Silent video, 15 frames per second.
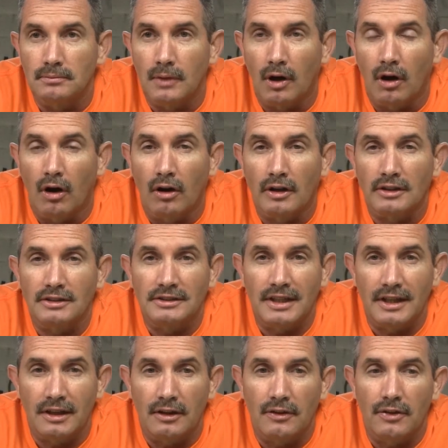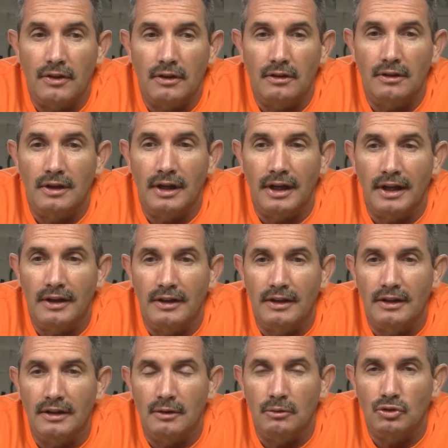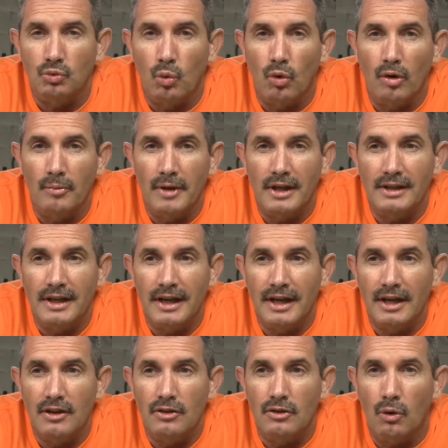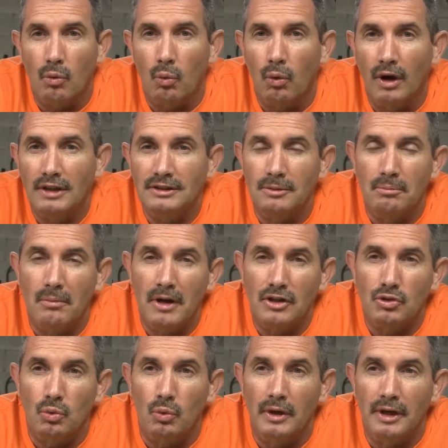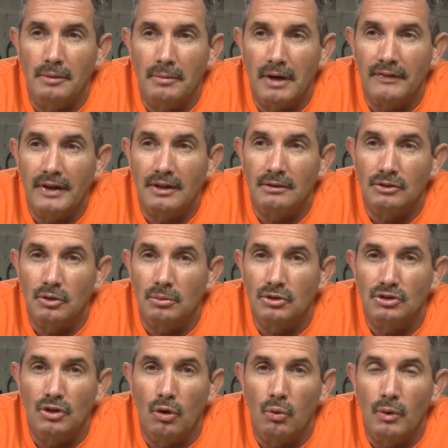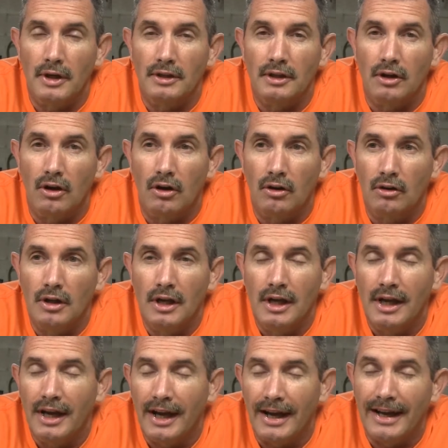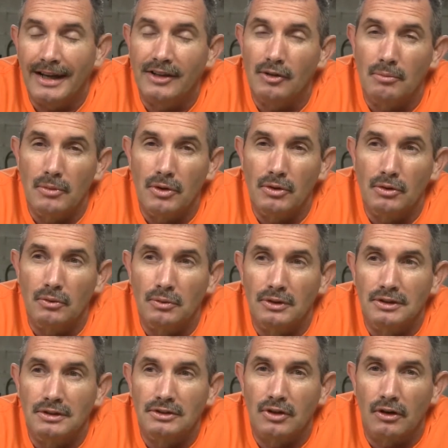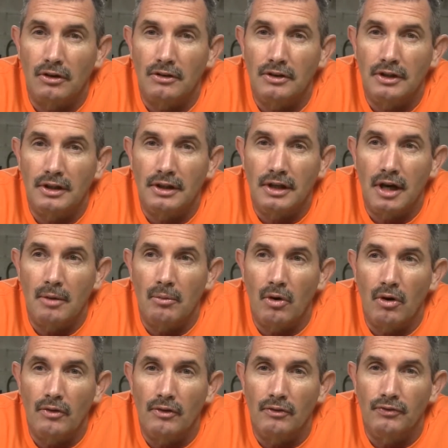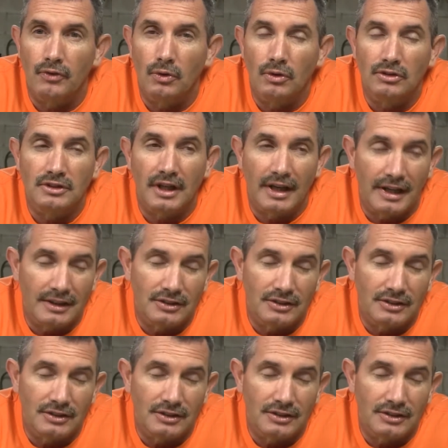August 10th, and it was warm that day. There wasn't much wind. Matter of fact, there was almost no wind at all. And the moon was starting to come on the full side,